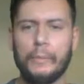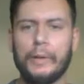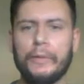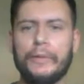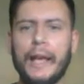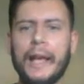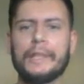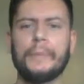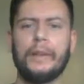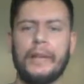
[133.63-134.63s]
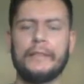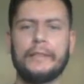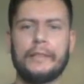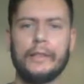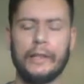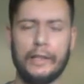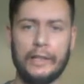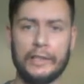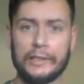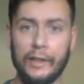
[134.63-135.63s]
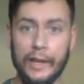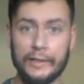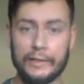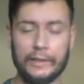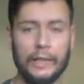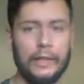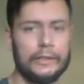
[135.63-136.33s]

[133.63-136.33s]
but with your hands behind at your sides.